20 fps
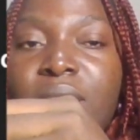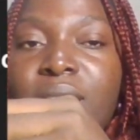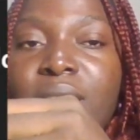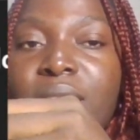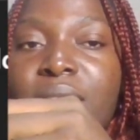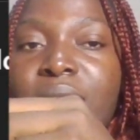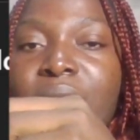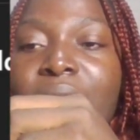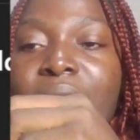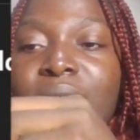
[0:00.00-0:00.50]

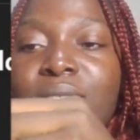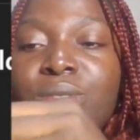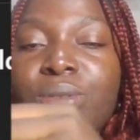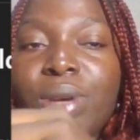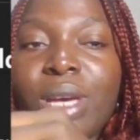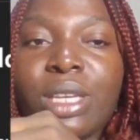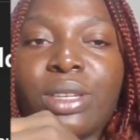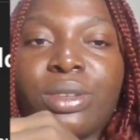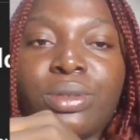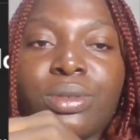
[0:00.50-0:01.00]
AI
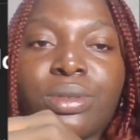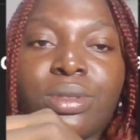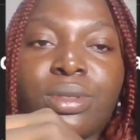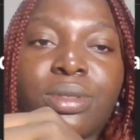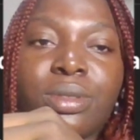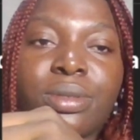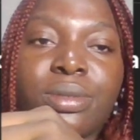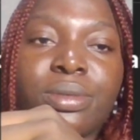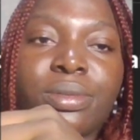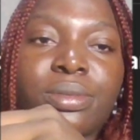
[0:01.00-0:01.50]
tool I
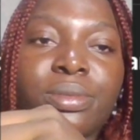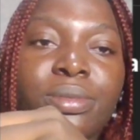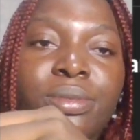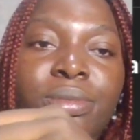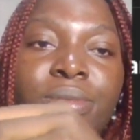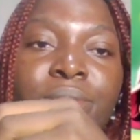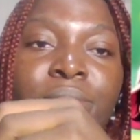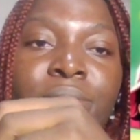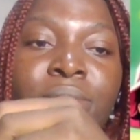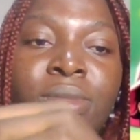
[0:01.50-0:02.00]
used.
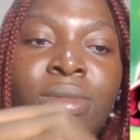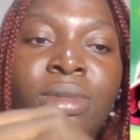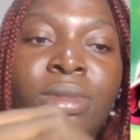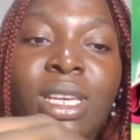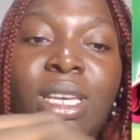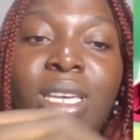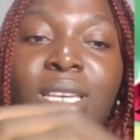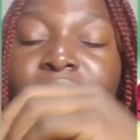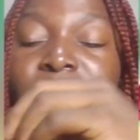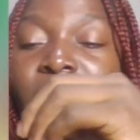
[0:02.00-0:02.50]

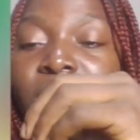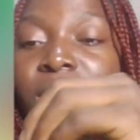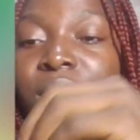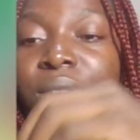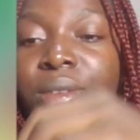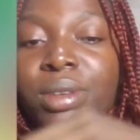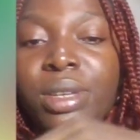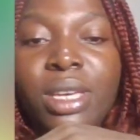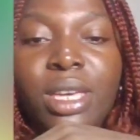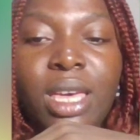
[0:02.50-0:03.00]
It's
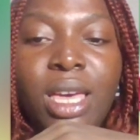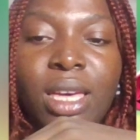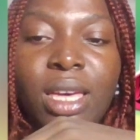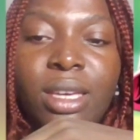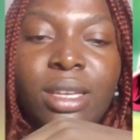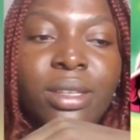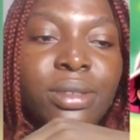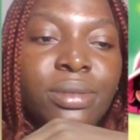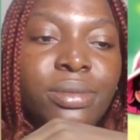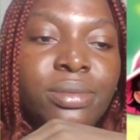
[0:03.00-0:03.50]
Hello
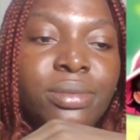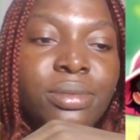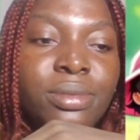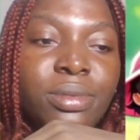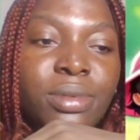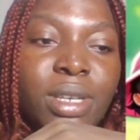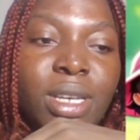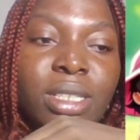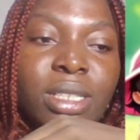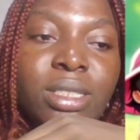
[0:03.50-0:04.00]
AI,
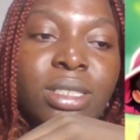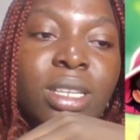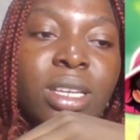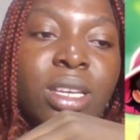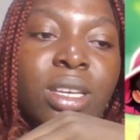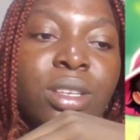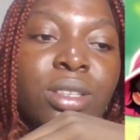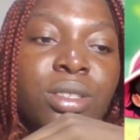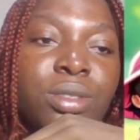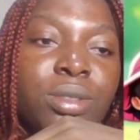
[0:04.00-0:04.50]
right?
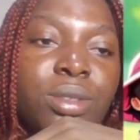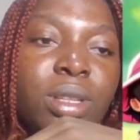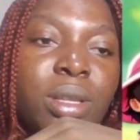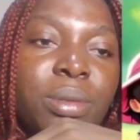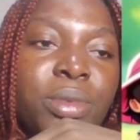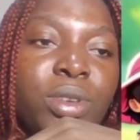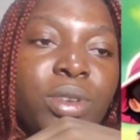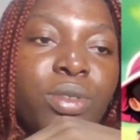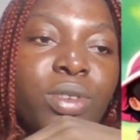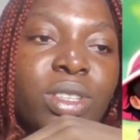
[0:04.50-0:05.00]
So
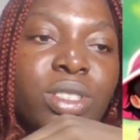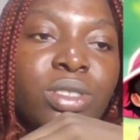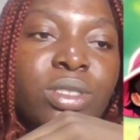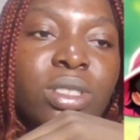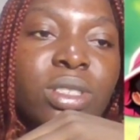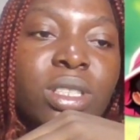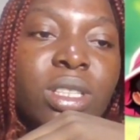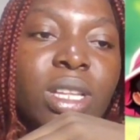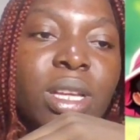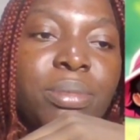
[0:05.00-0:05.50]
let me go over to
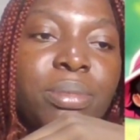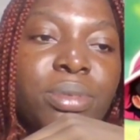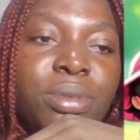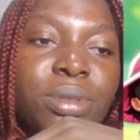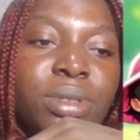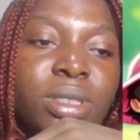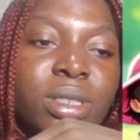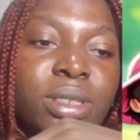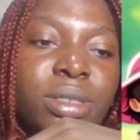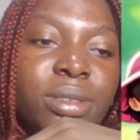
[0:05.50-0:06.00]
the
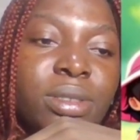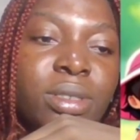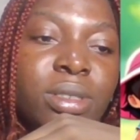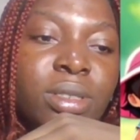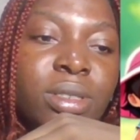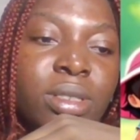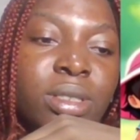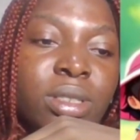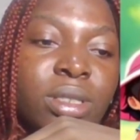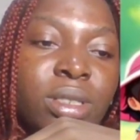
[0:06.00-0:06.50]
library.
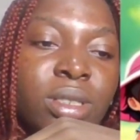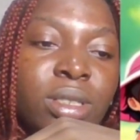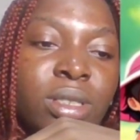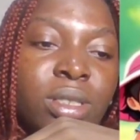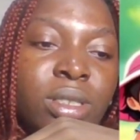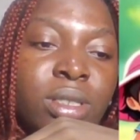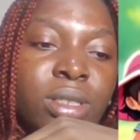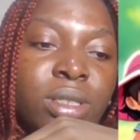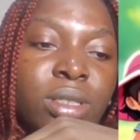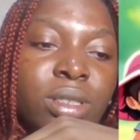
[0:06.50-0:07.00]

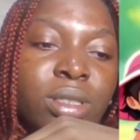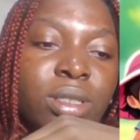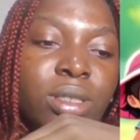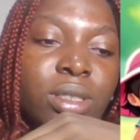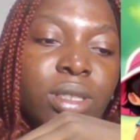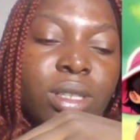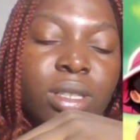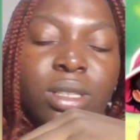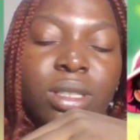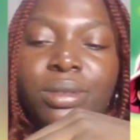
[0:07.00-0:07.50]

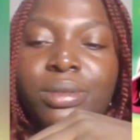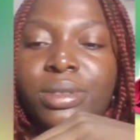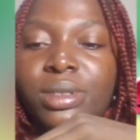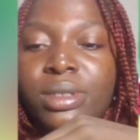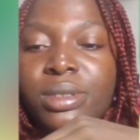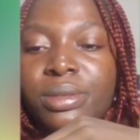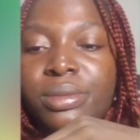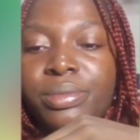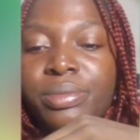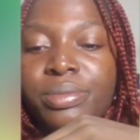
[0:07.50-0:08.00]
Gallery.